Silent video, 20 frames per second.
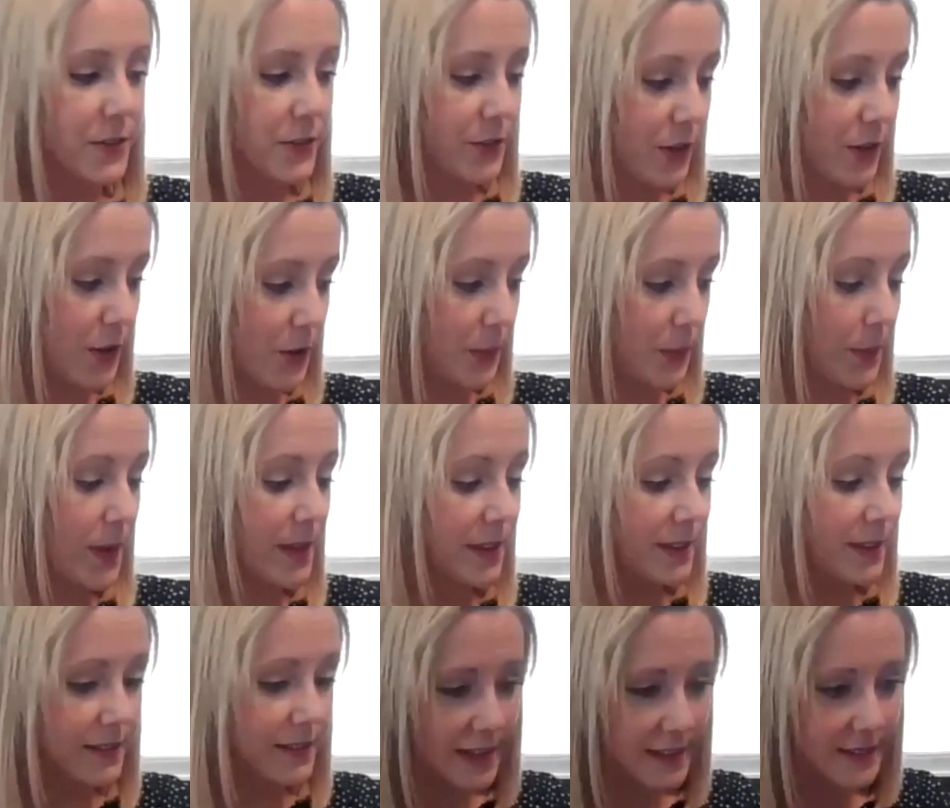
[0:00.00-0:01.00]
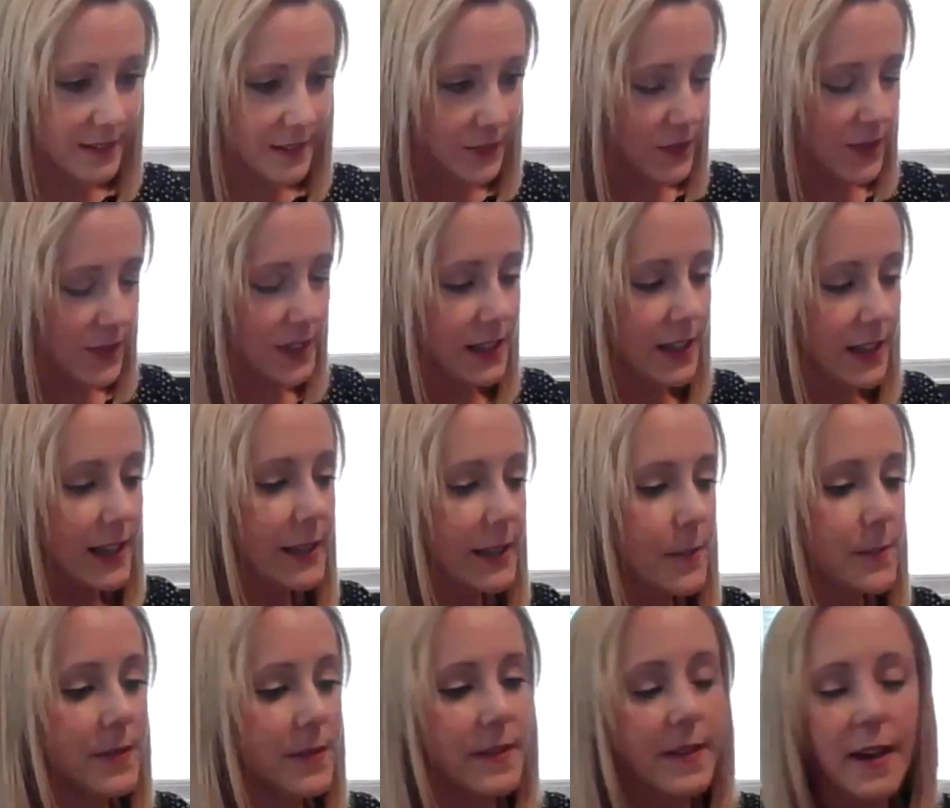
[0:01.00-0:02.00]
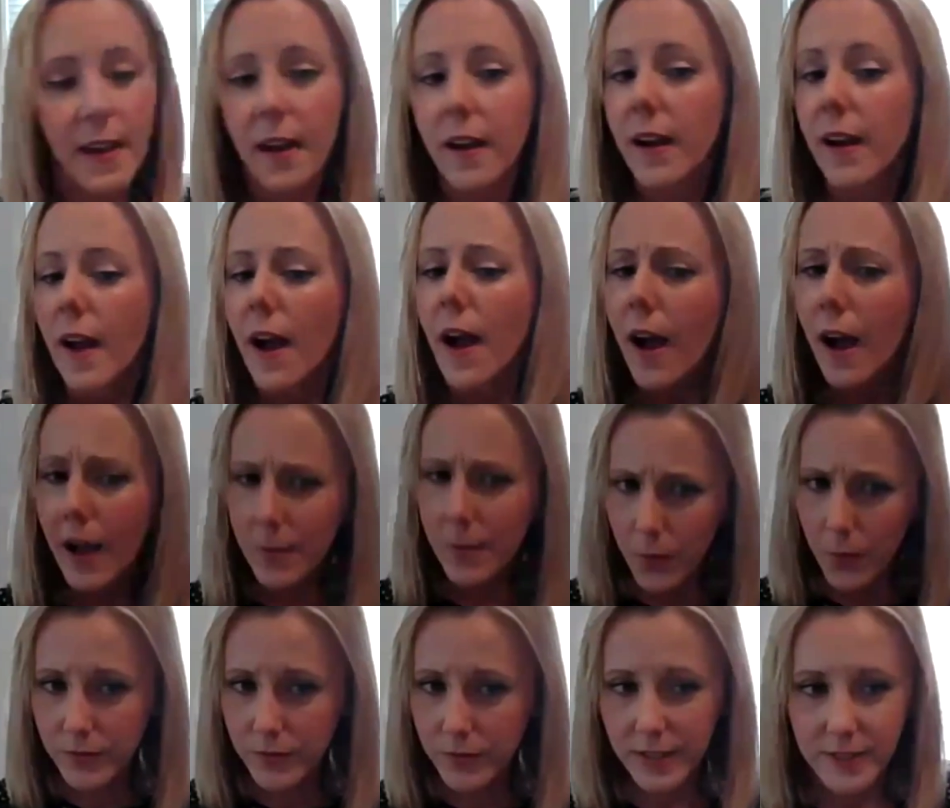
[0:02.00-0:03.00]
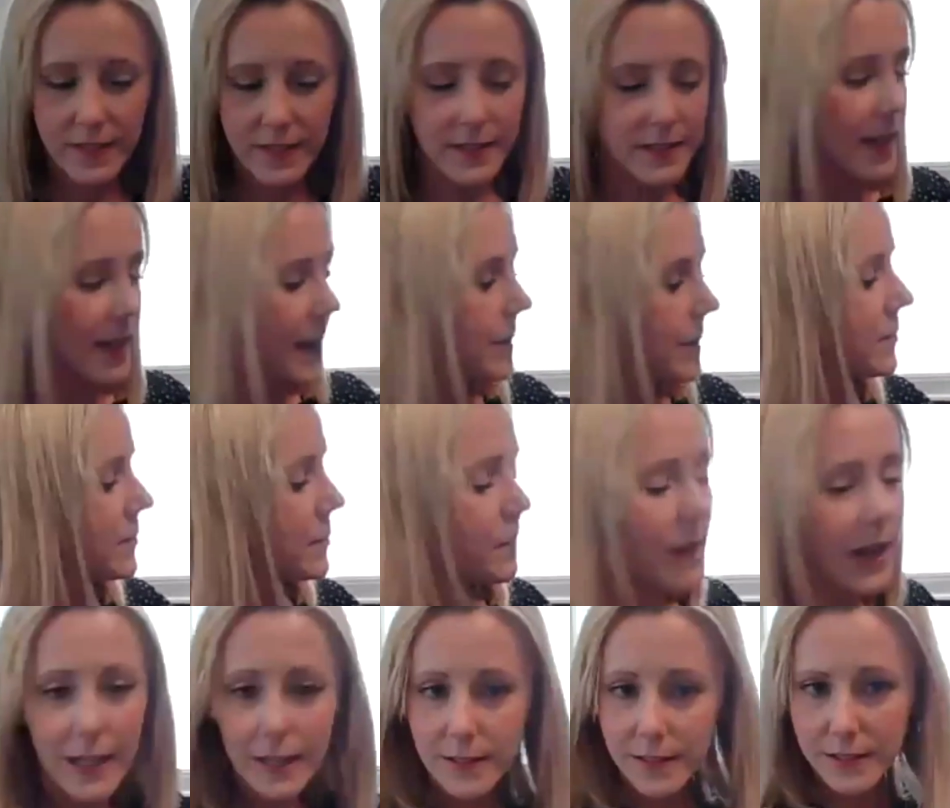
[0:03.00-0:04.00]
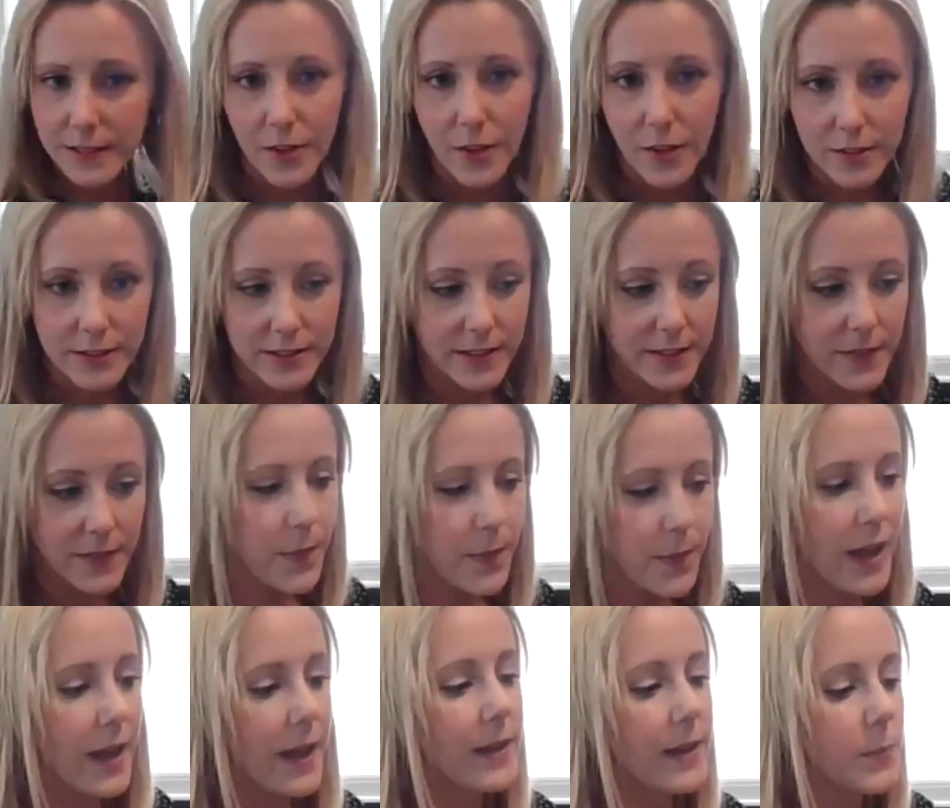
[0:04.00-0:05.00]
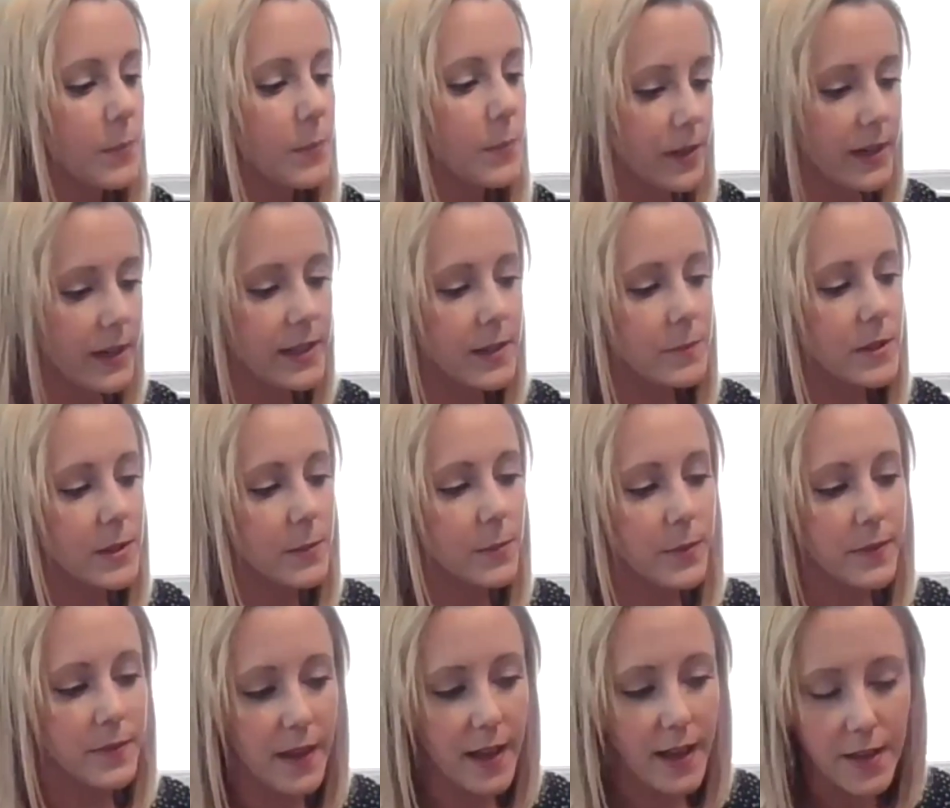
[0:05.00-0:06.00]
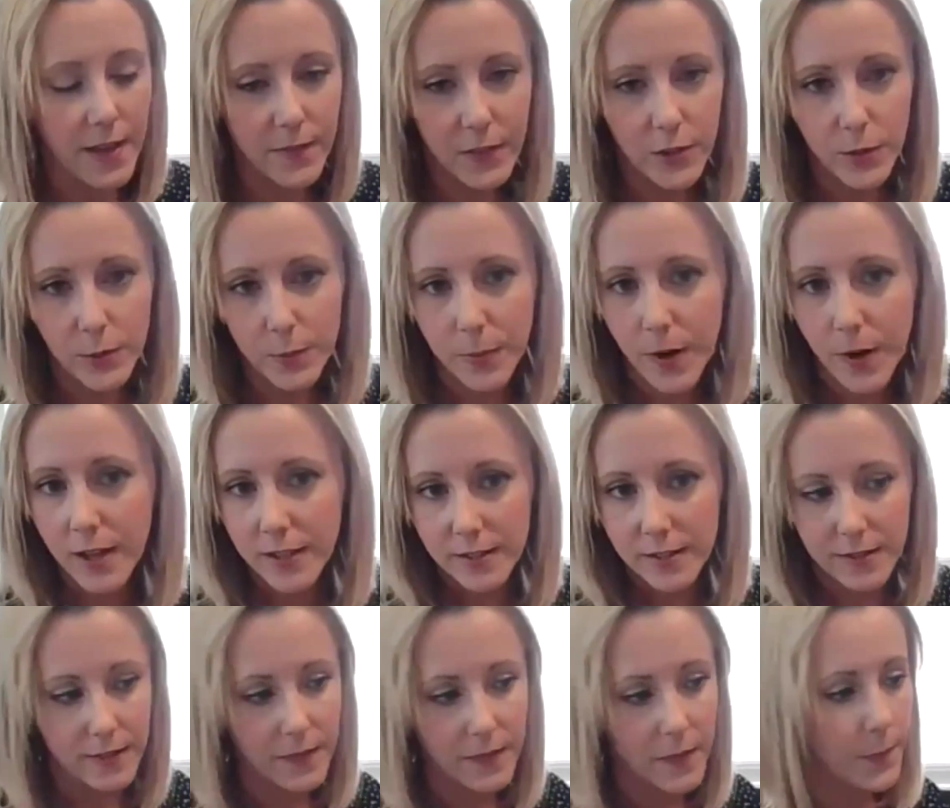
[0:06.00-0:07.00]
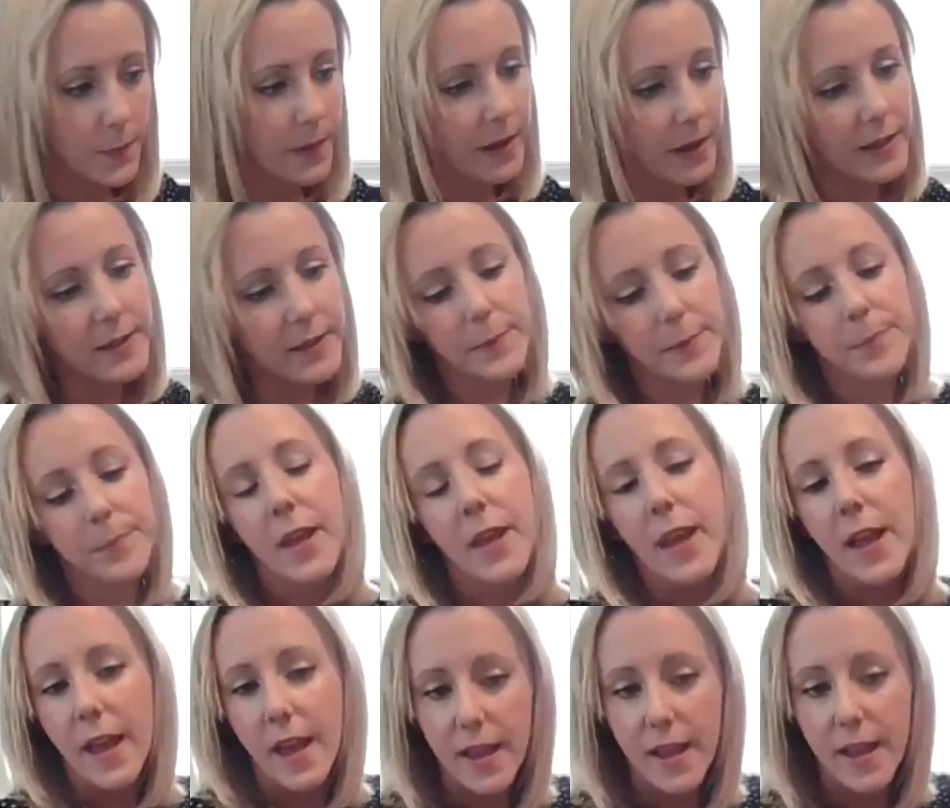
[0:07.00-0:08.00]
So lots of fun items there. I won't take the time to pile it all into the bag, but I am going to put the heavier products on the bottom